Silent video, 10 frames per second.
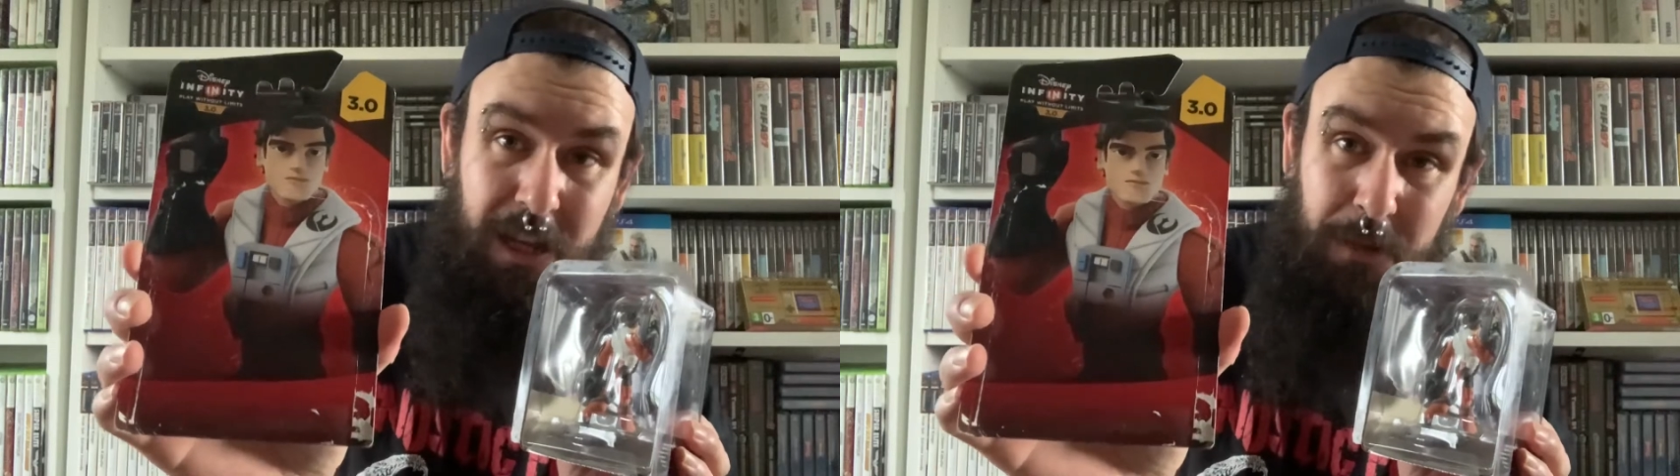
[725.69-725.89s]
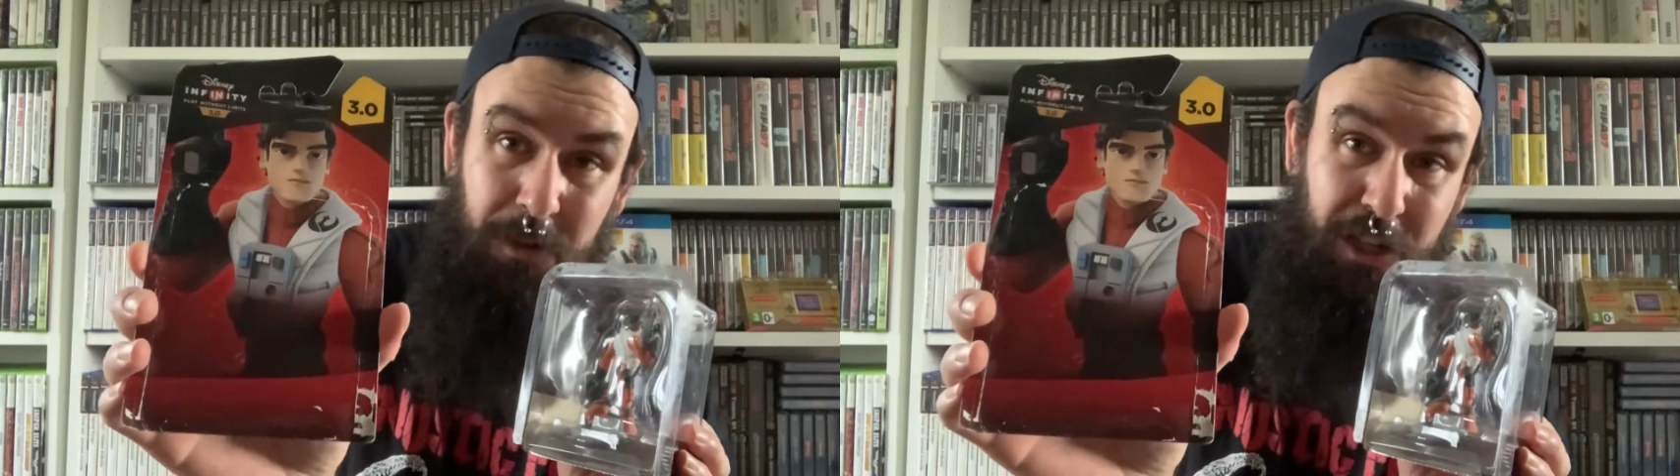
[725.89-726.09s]

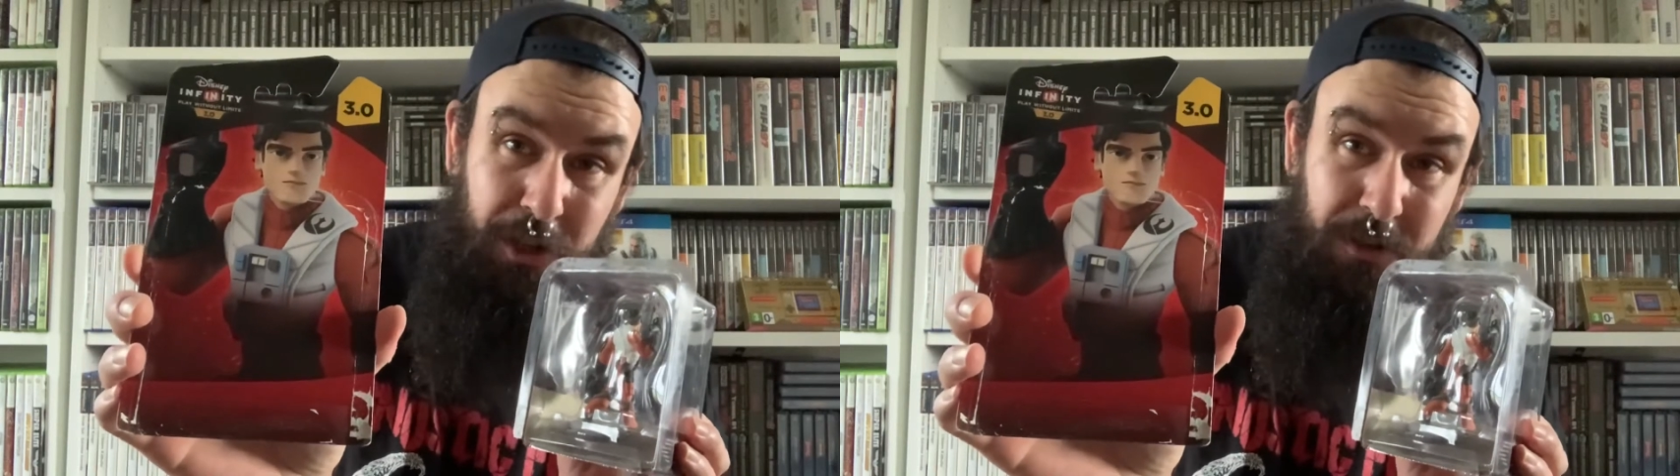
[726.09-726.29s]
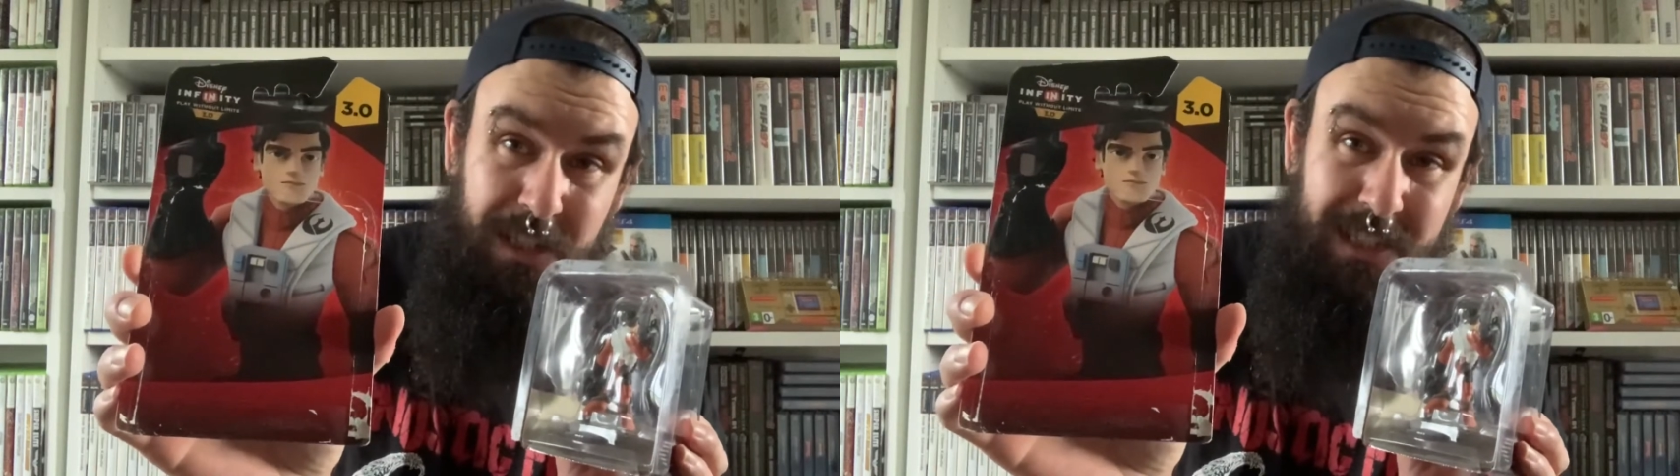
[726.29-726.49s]
fully
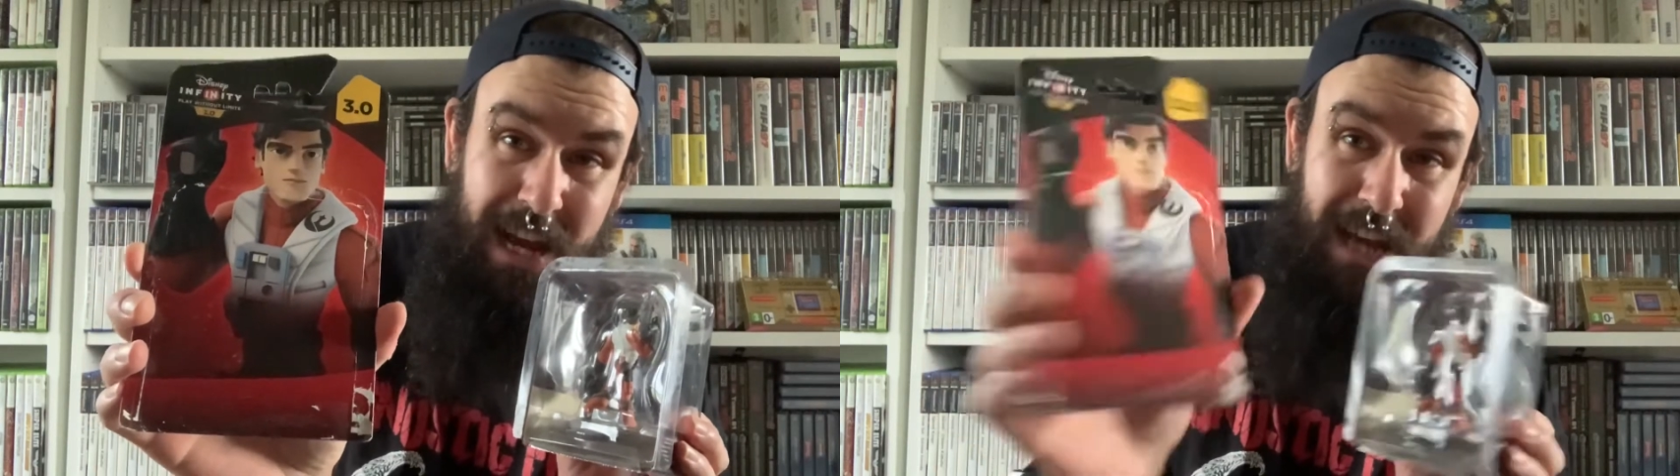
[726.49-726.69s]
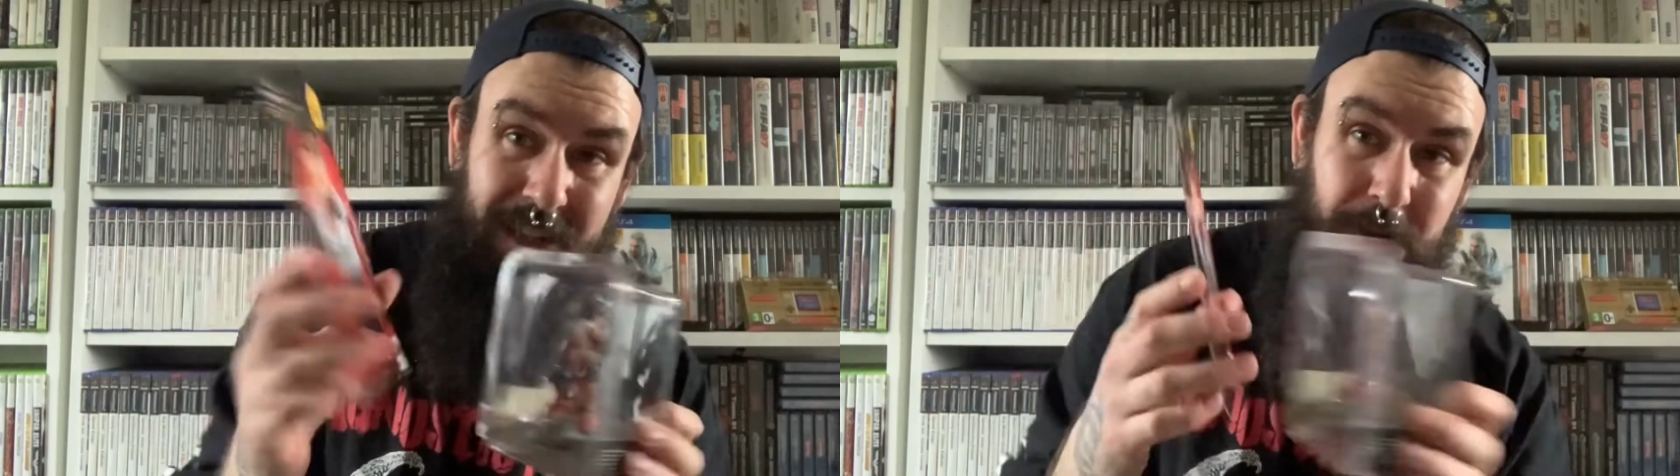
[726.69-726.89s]
use this
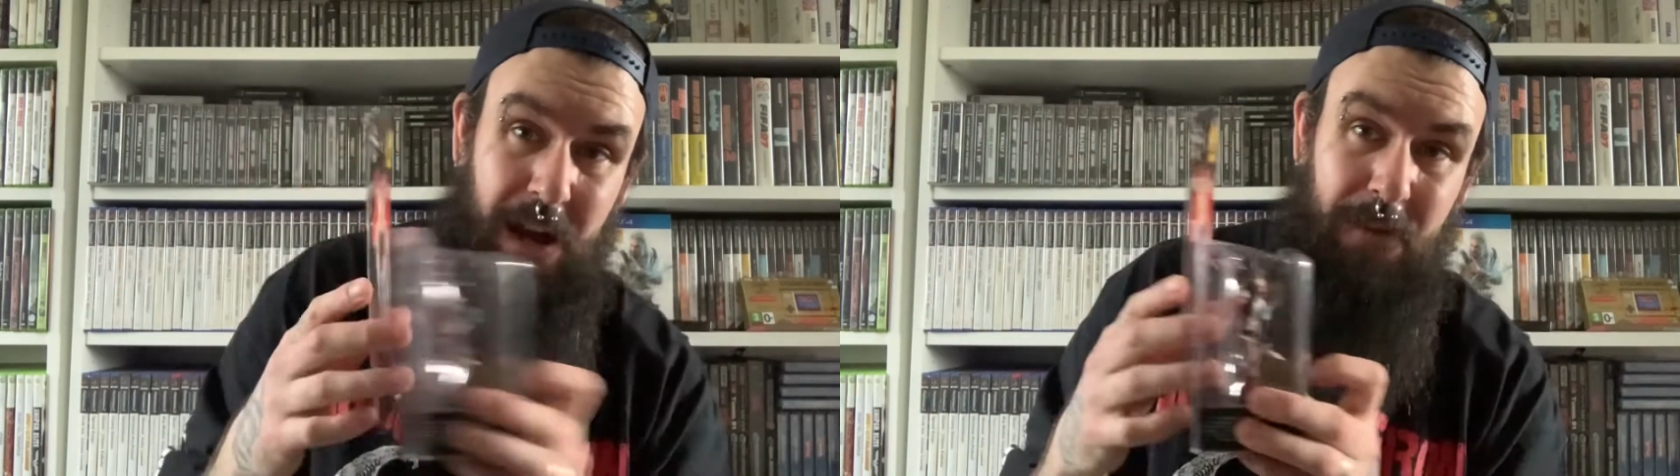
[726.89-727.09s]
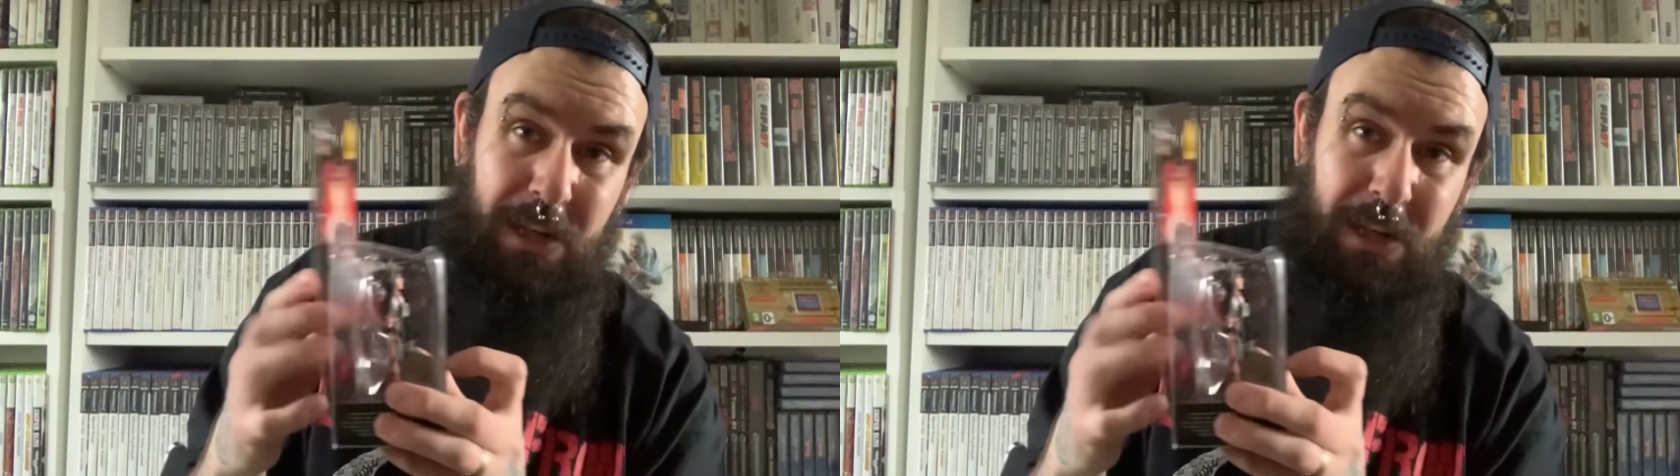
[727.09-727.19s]
and still have